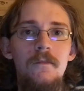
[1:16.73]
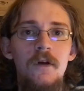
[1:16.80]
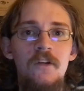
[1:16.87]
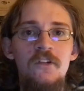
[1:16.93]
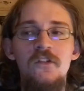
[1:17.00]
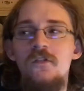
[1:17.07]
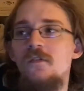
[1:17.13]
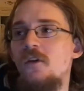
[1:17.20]

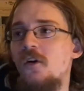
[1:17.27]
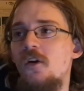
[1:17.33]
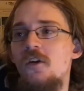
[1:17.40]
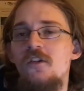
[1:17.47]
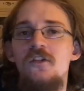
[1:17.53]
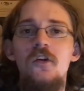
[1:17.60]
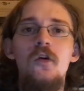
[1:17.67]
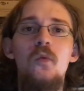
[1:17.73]

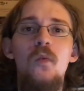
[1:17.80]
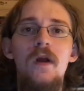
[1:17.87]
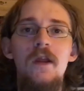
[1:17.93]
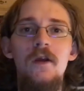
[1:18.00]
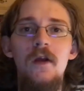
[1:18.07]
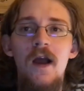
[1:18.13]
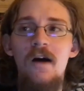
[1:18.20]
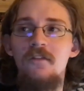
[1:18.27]
certain way
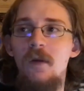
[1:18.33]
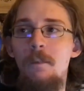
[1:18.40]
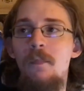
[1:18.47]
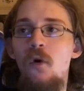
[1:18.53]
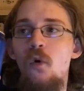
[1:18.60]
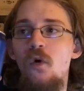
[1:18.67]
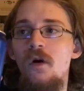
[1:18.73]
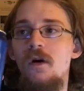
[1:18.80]
you have to
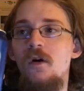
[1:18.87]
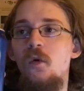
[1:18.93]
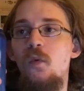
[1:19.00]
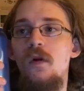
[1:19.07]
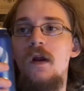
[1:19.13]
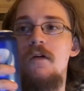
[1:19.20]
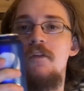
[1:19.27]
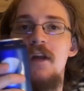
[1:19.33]
pour it or
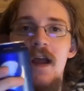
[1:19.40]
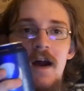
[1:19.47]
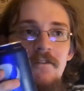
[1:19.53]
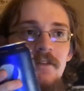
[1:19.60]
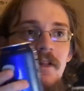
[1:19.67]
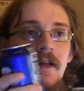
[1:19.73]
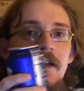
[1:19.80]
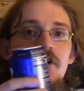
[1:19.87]
whatever. You
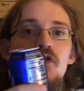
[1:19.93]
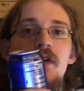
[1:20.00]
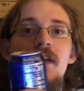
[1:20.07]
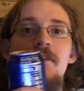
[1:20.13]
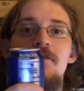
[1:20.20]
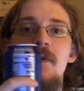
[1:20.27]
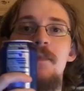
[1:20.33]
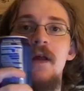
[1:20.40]
have to like drink
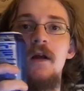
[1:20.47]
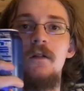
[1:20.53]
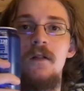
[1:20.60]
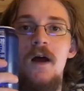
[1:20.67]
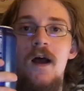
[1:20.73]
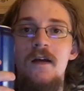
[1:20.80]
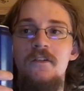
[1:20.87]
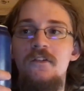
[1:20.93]
it from the
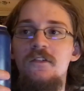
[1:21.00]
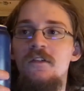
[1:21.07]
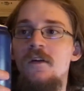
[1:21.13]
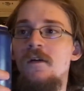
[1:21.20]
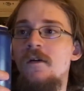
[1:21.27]
glass,